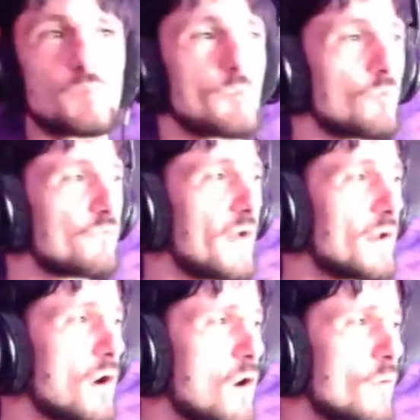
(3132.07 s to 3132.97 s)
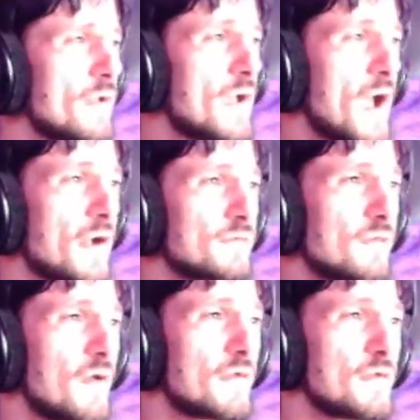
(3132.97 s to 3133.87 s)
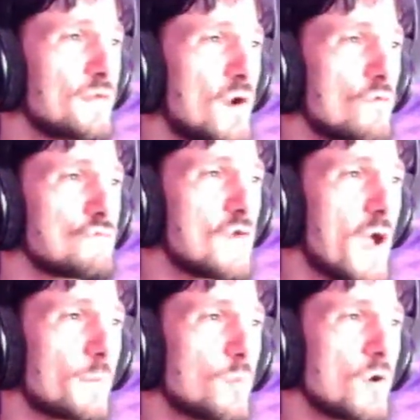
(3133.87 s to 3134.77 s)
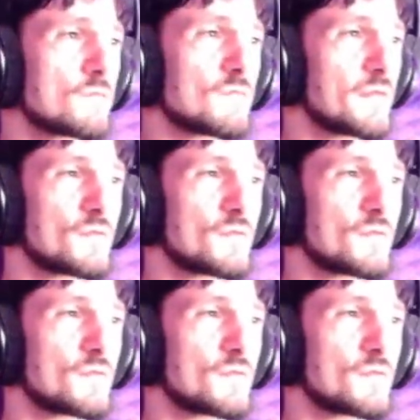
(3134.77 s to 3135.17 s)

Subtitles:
People saying, oh, he acting like he knows Jack personally.